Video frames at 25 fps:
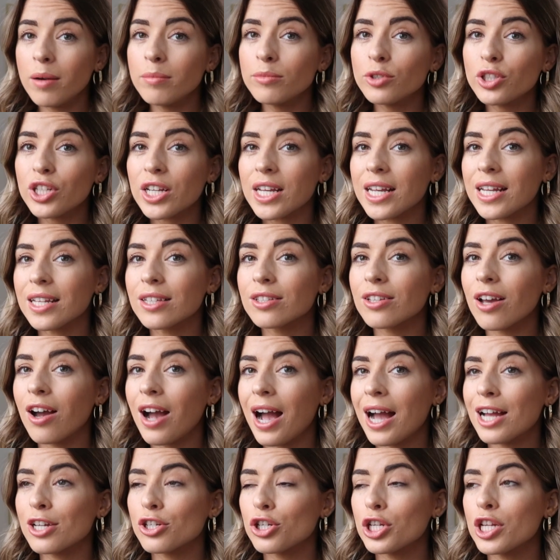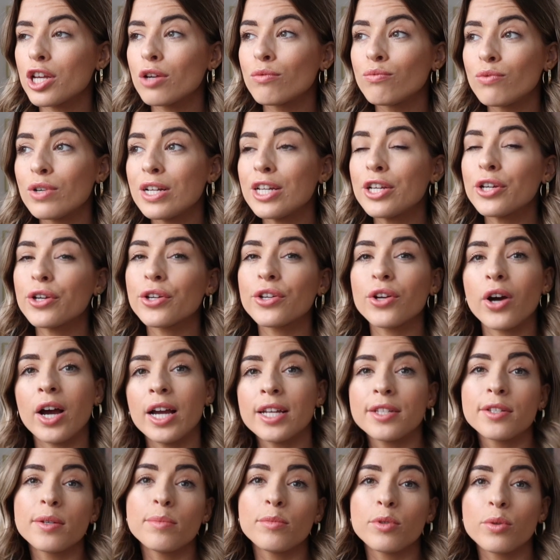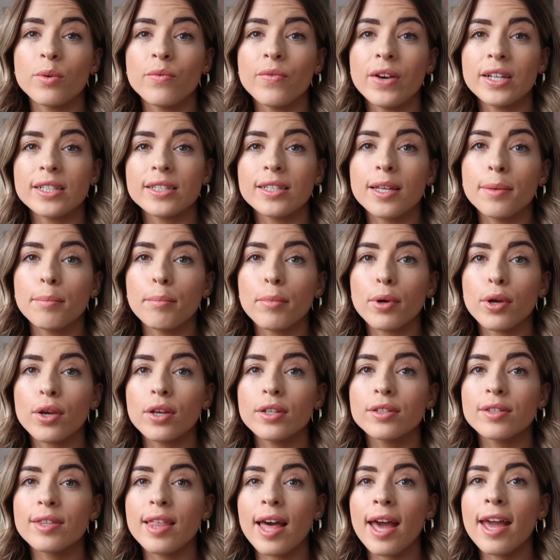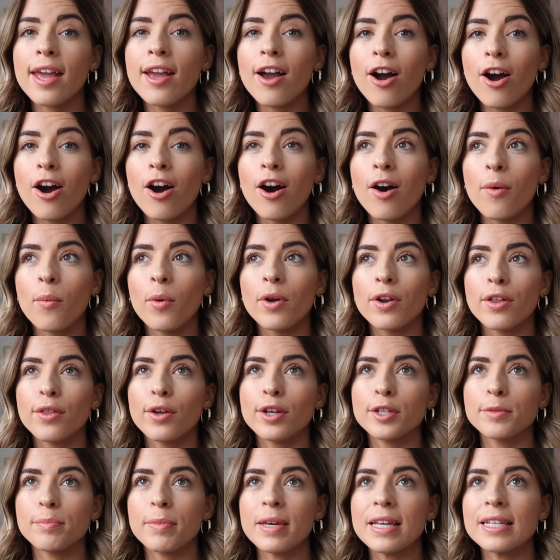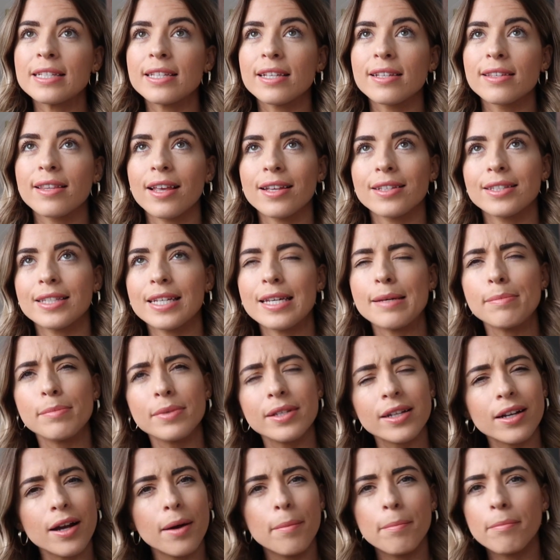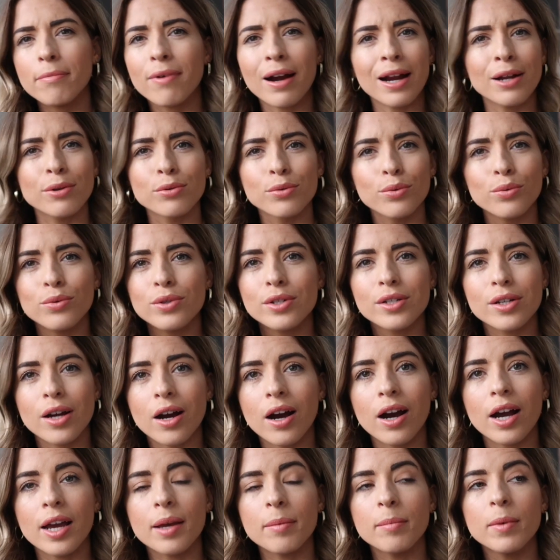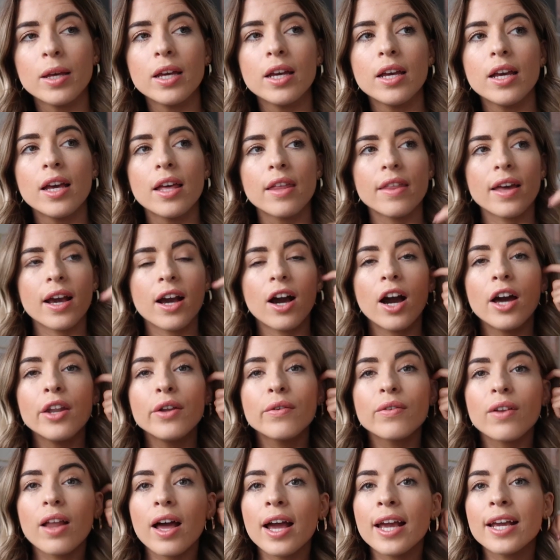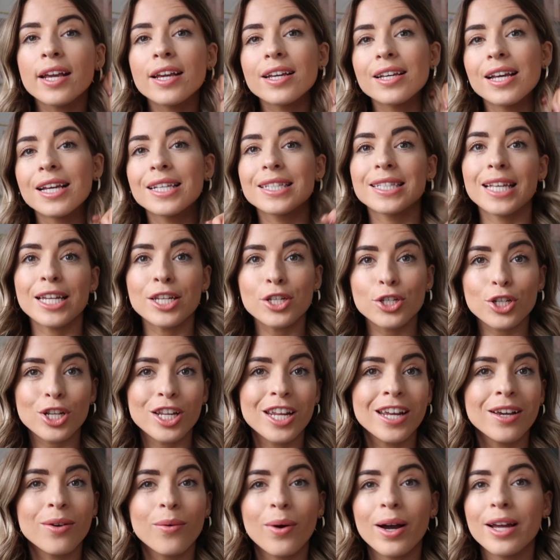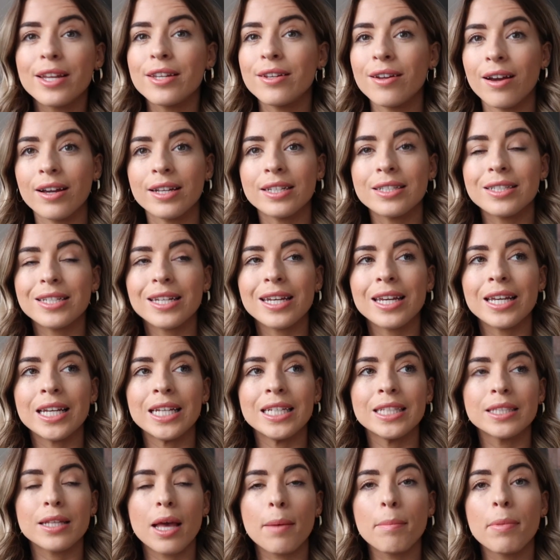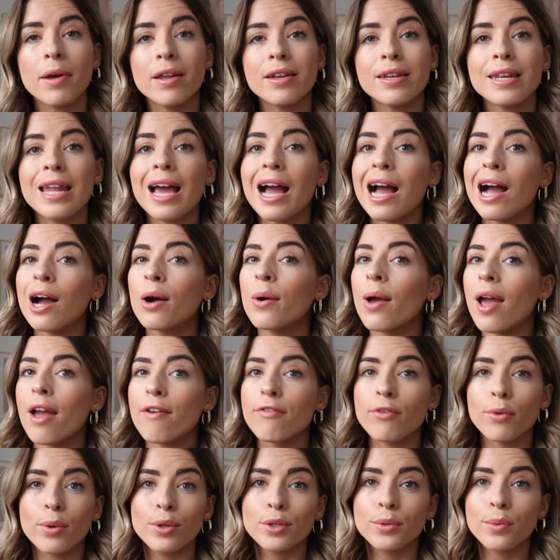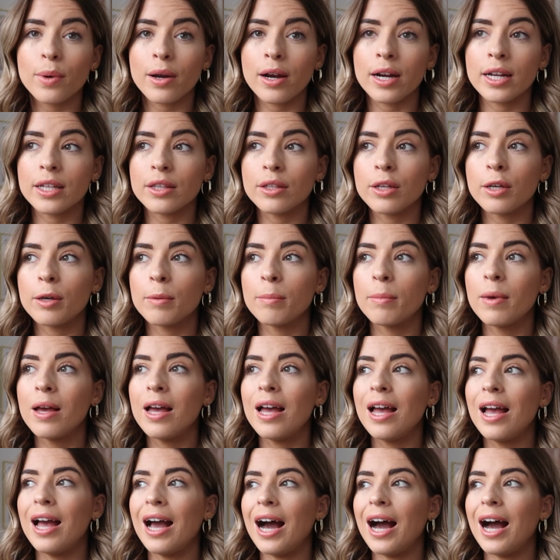Mum jeans are actually a really good item to invest in because they are one of those pieces that seems to come around all the time. They're kind of like essentially quite 90s, but now everyone's wearing them.